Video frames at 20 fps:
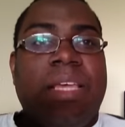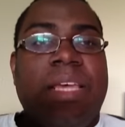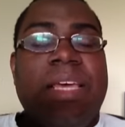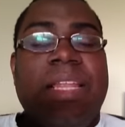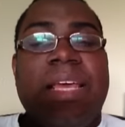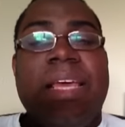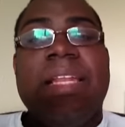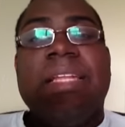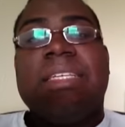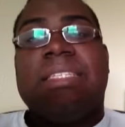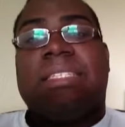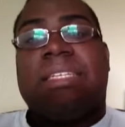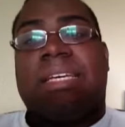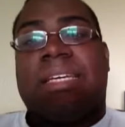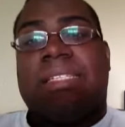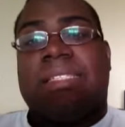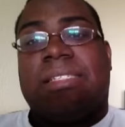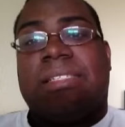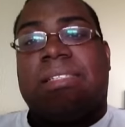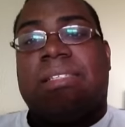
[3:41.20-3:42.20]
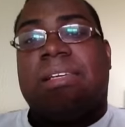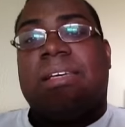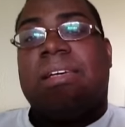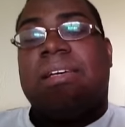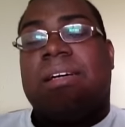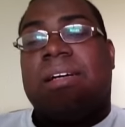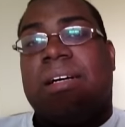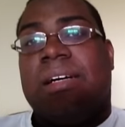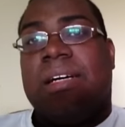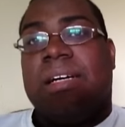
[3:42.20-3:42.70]
In any sense,
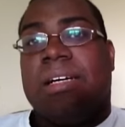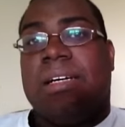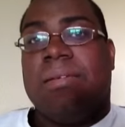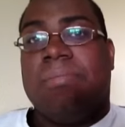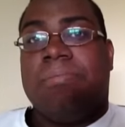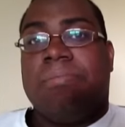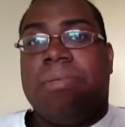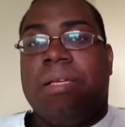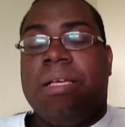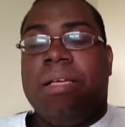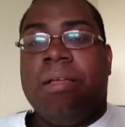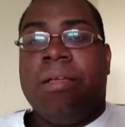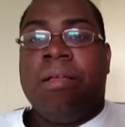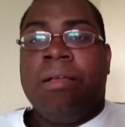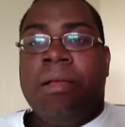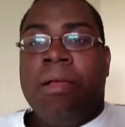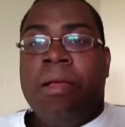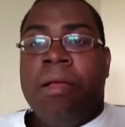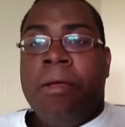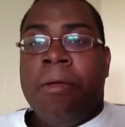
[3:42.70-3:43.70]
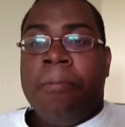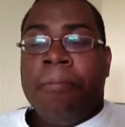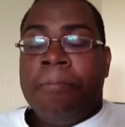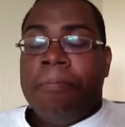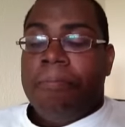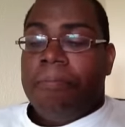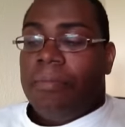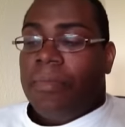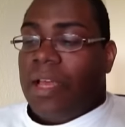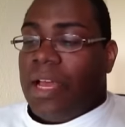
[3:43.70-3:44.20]

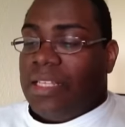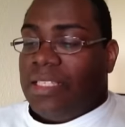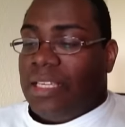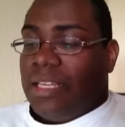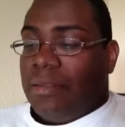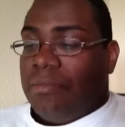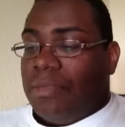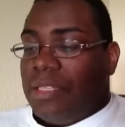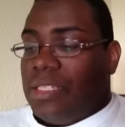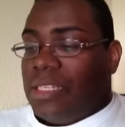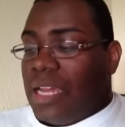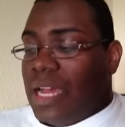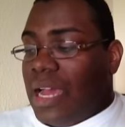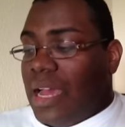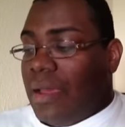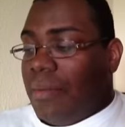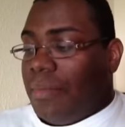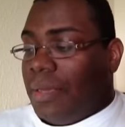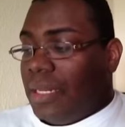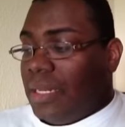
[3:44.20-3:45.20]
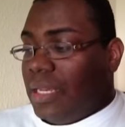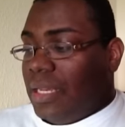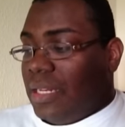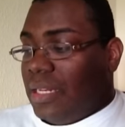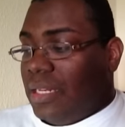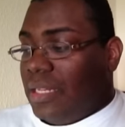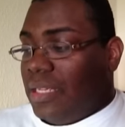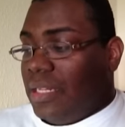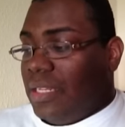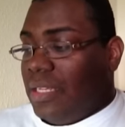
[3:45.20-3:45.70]
I tell him the time,
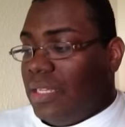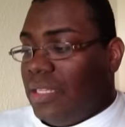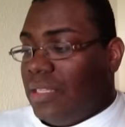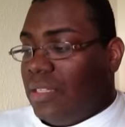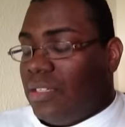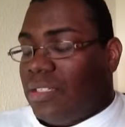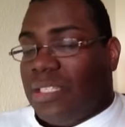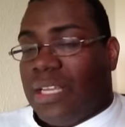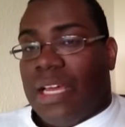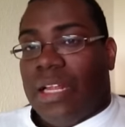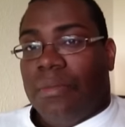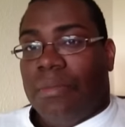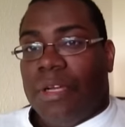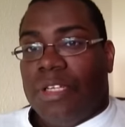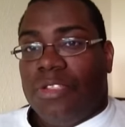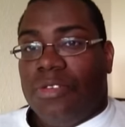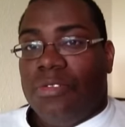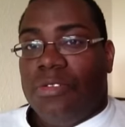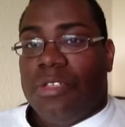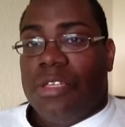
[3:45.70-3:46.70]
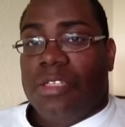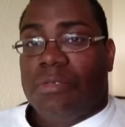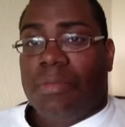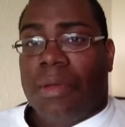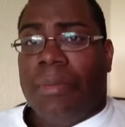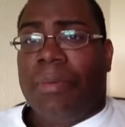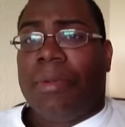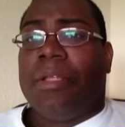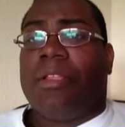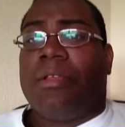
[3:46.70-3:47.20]
and then he looks down at my shoes and says,
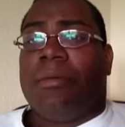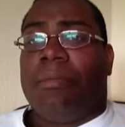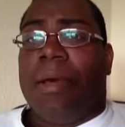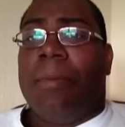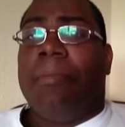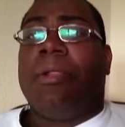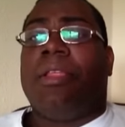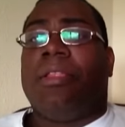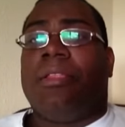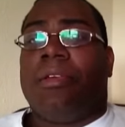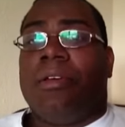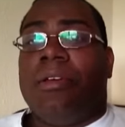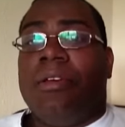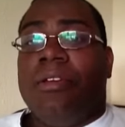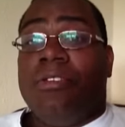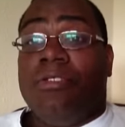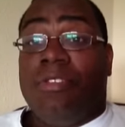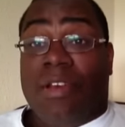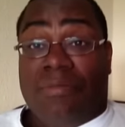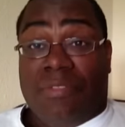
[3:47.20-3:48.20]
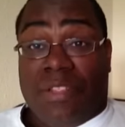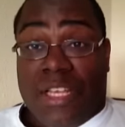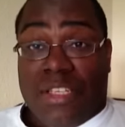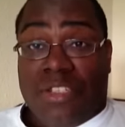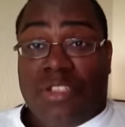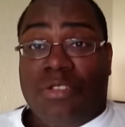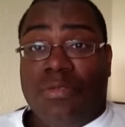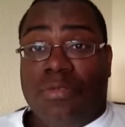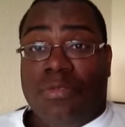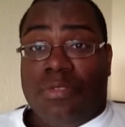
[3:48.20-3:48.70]
my brother, you have
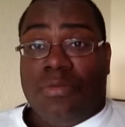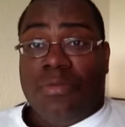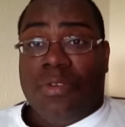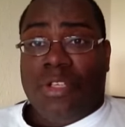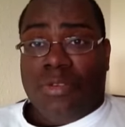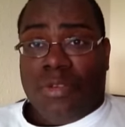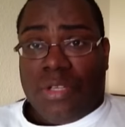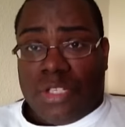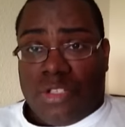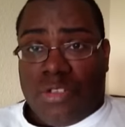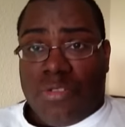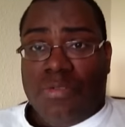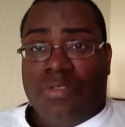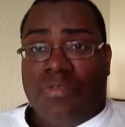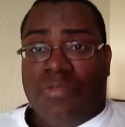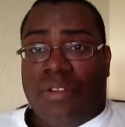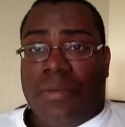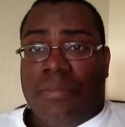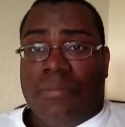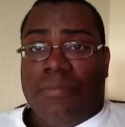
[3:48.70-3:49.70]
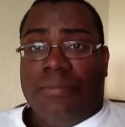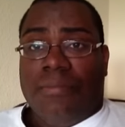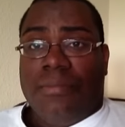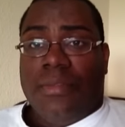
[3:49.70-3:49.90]
nice shoes. Where do you get shoes from?